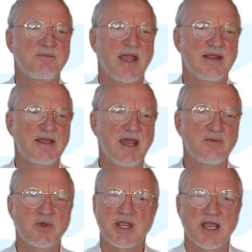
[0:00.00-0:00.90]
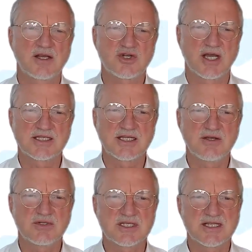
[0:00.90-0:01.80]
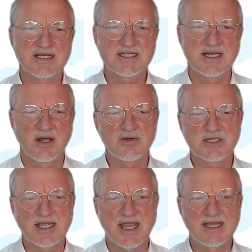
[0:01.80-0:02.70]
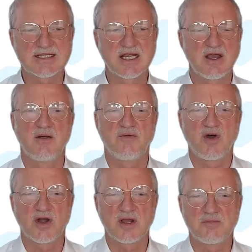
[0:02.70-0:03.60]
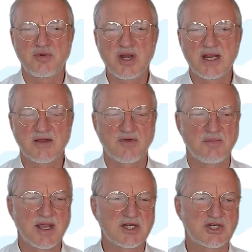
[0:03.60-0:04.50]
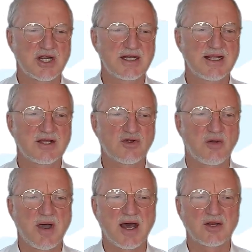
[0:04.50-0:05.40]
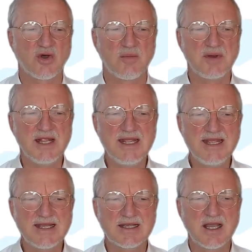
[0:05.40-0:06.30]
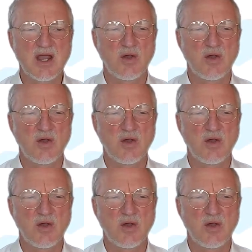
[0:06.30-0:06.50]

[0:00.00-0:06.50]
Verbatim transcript: and then we can just use this load case for a pre-deformation in the command oblique,